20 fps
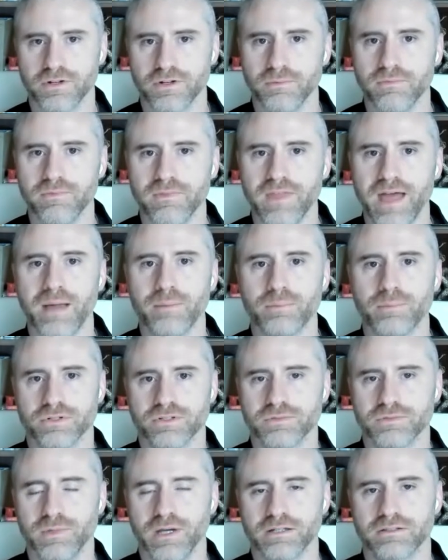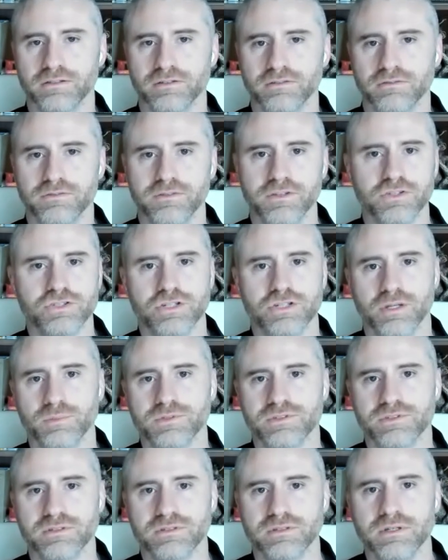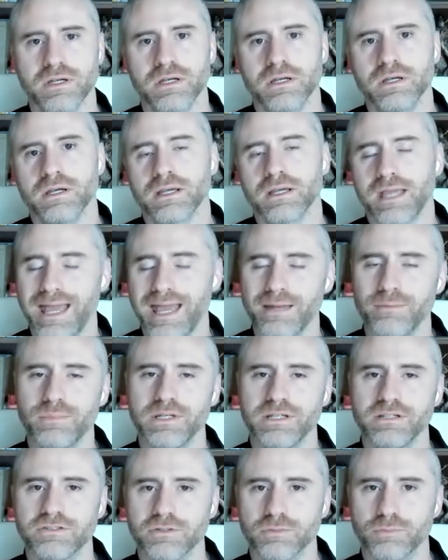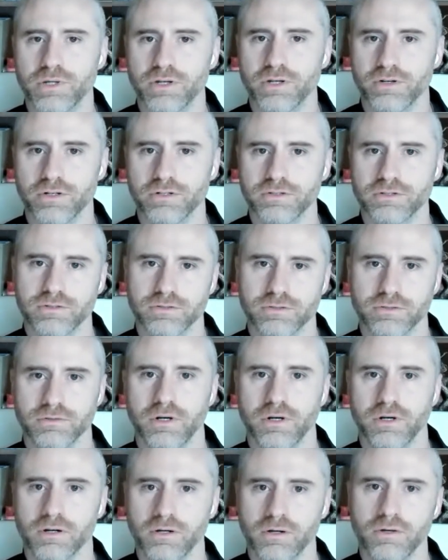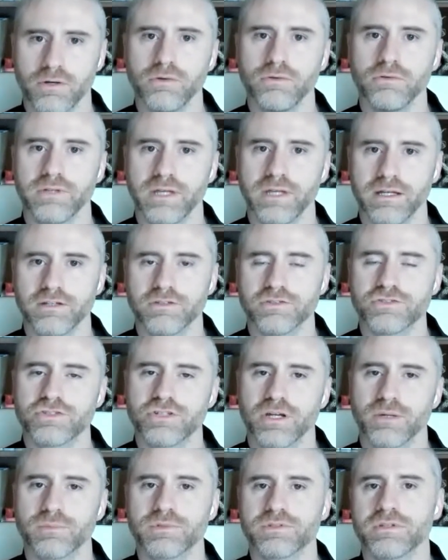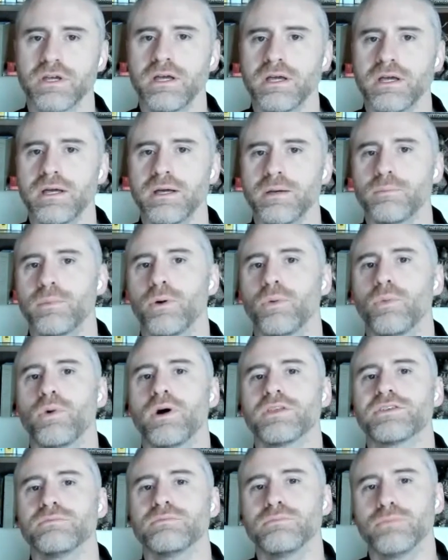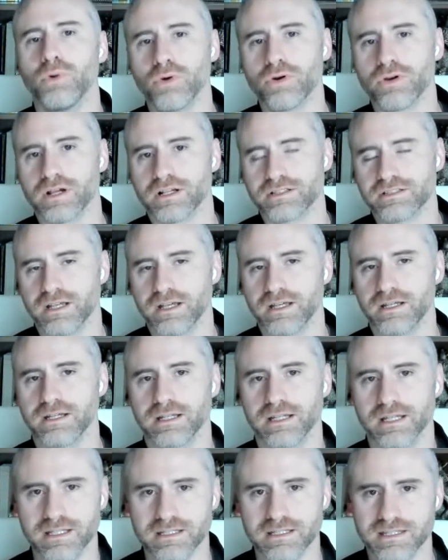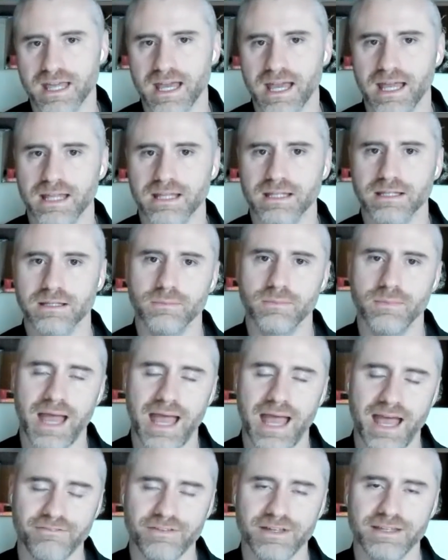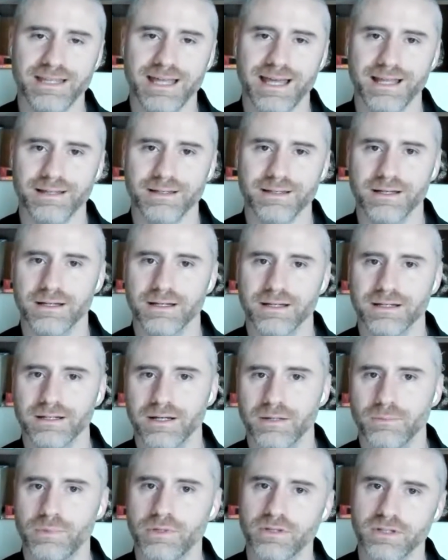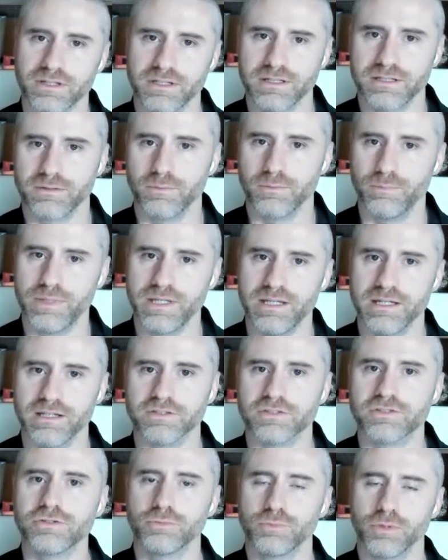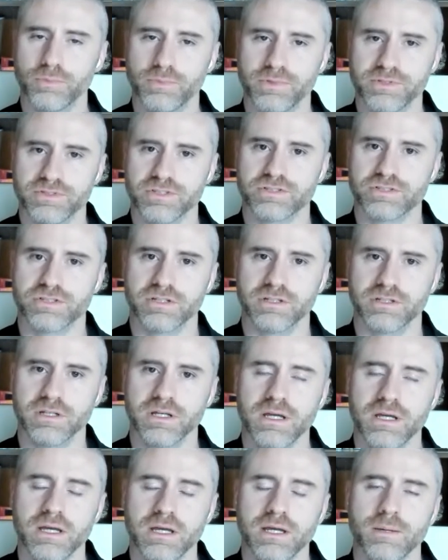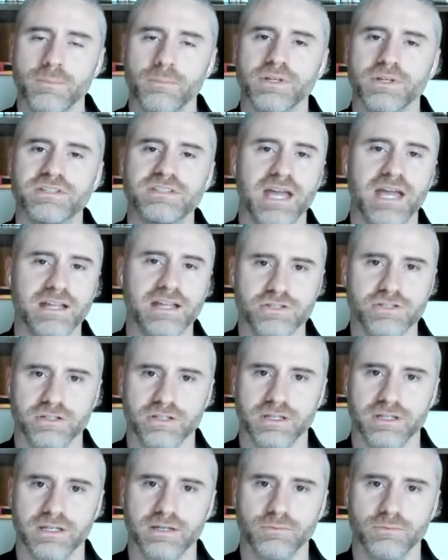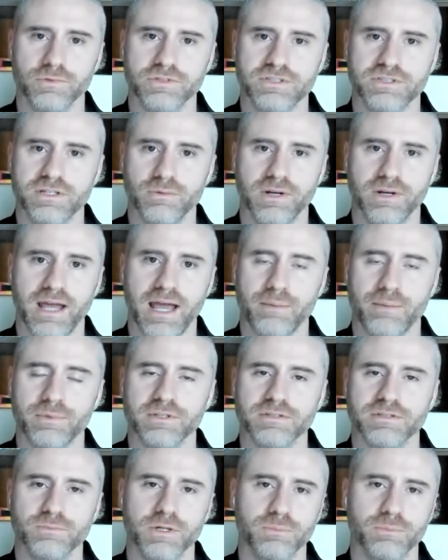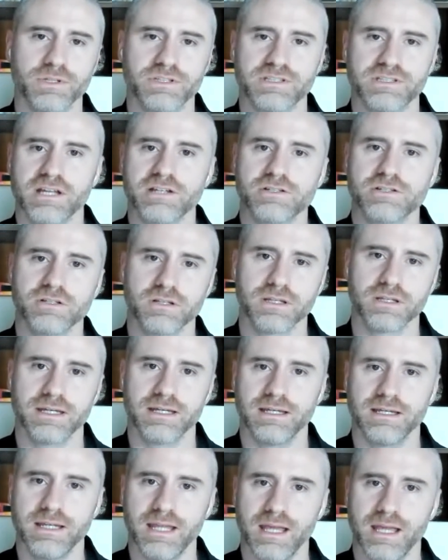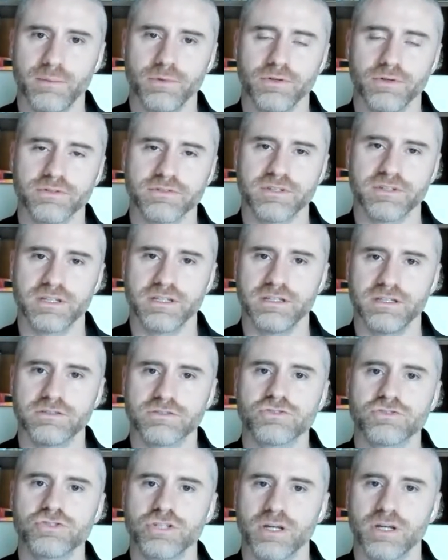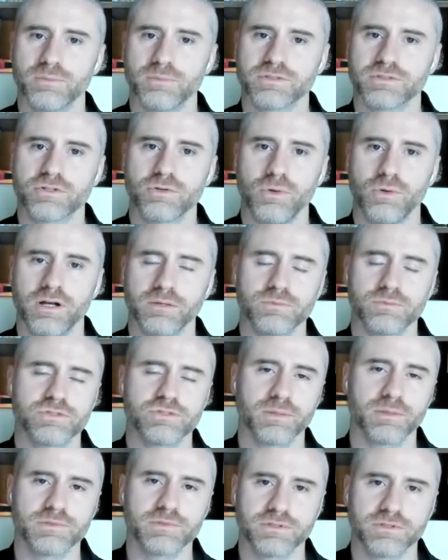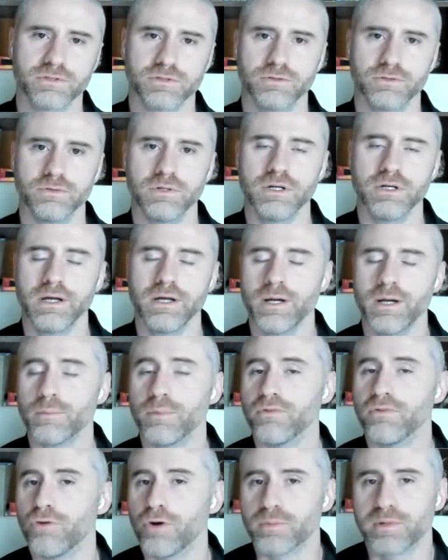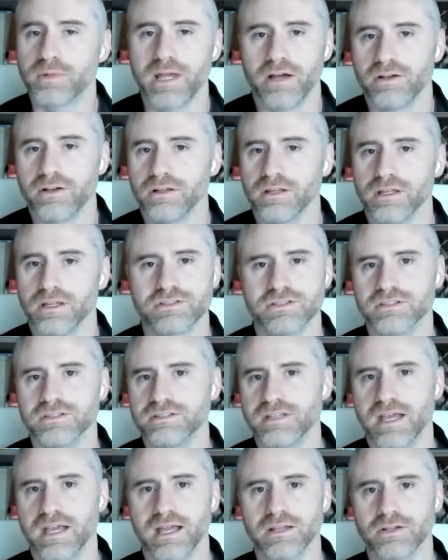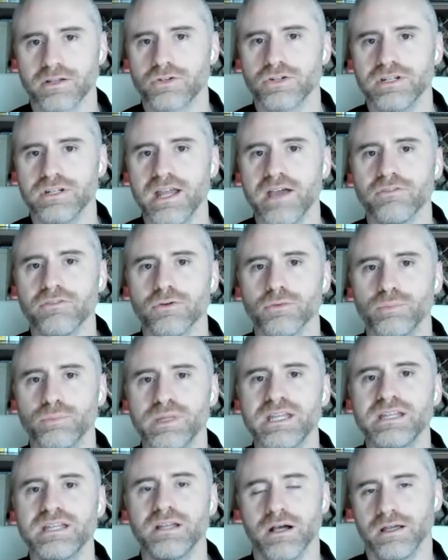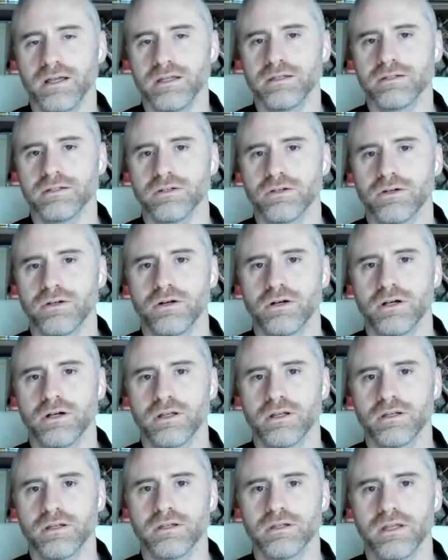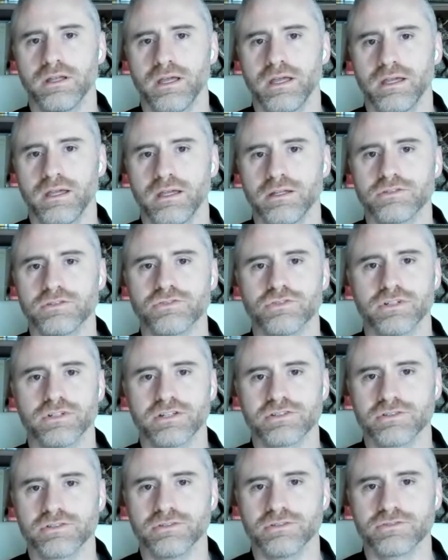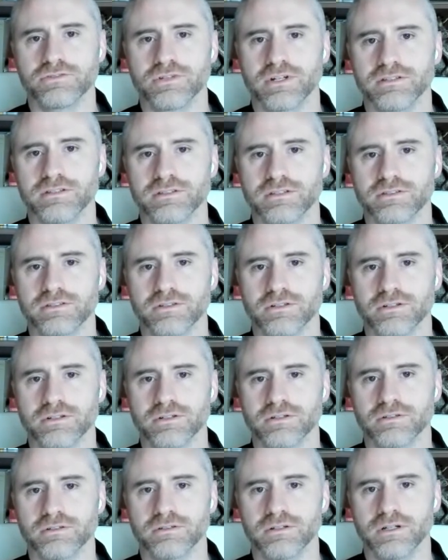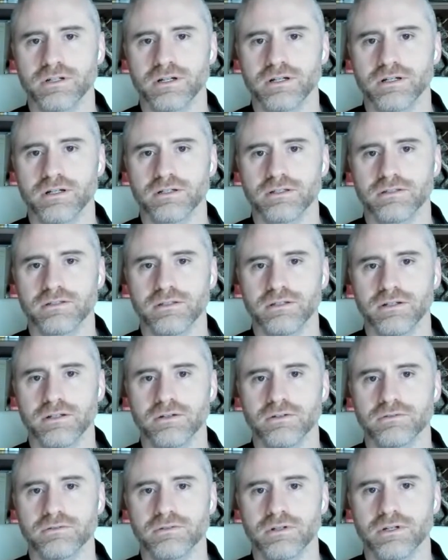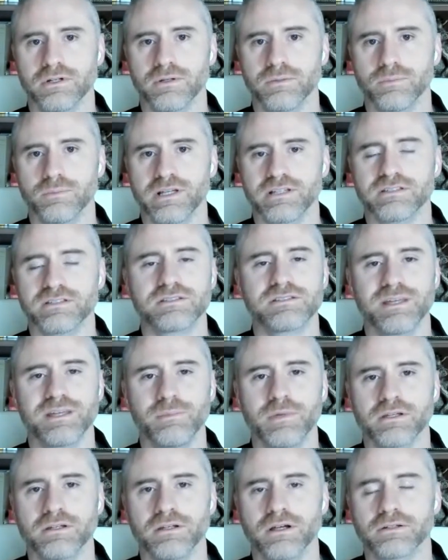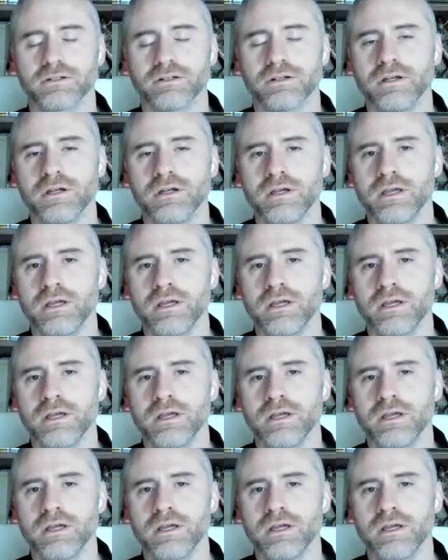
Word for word: from that perspective, the chips can be superior to our old age chips. But what's more exciting is that having that uh, ability to be in superposition potentially, and we'll see what happens, but potentially enables these chips, quantum chips, to perform calculations that could never be done on a traditional transistor, uh, you know, uh, based semiconductor.